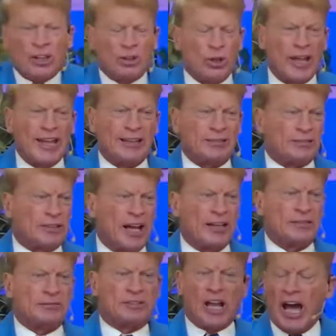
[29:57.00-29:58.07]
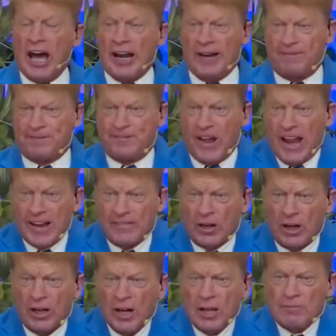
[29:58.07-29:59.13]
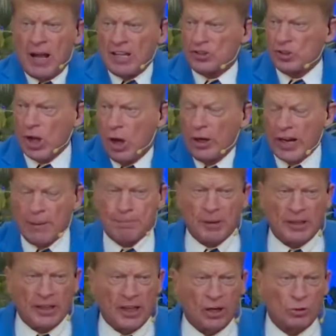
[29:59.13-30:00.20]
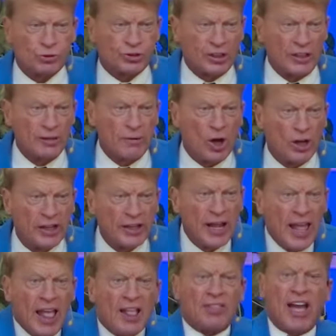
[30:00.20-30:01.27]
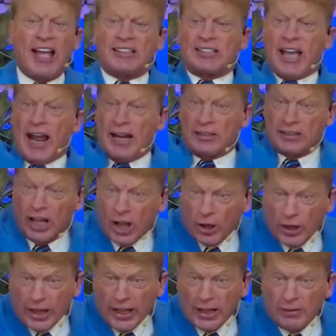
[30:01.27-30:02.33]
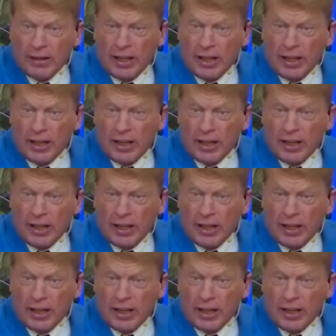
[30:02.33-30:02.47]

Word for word: You ain't done God a favor by showing up in here on Sunday morning. That's our duty to